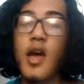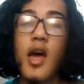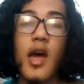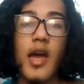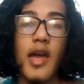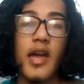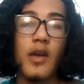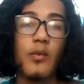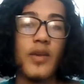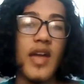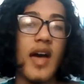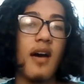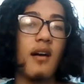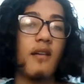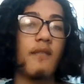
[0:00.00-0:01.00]
And we
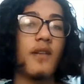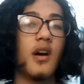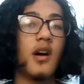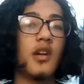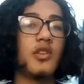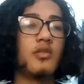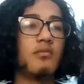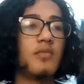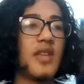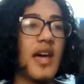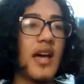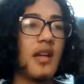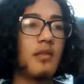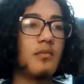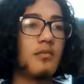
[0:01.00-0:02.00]
have
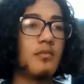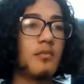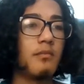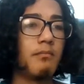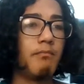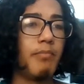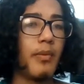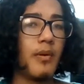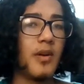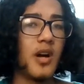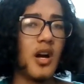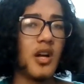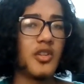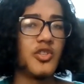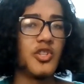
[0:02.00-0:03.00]
that
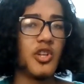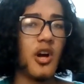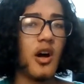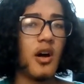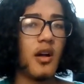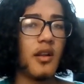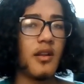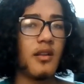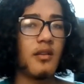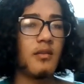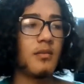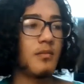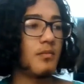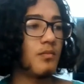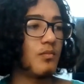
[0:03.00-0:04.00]

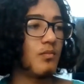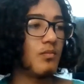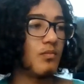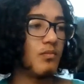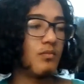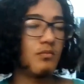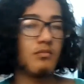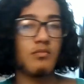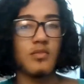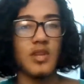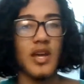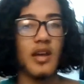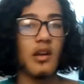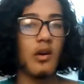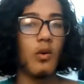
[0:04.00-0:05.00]
John,
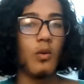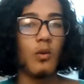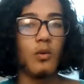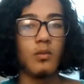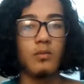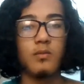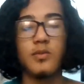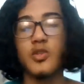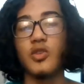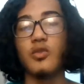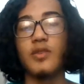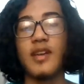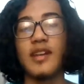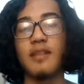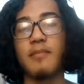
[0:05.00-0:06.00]
that old dude
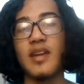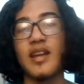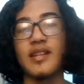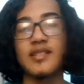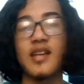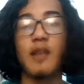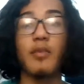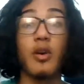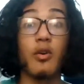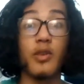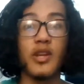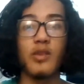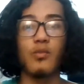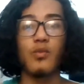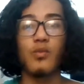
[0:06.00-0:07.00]
that he met at
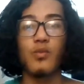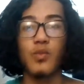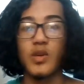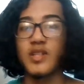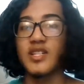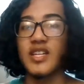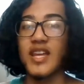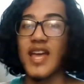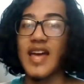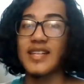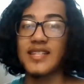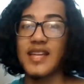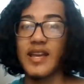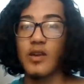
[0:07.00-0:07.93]
Sabaody, which he has like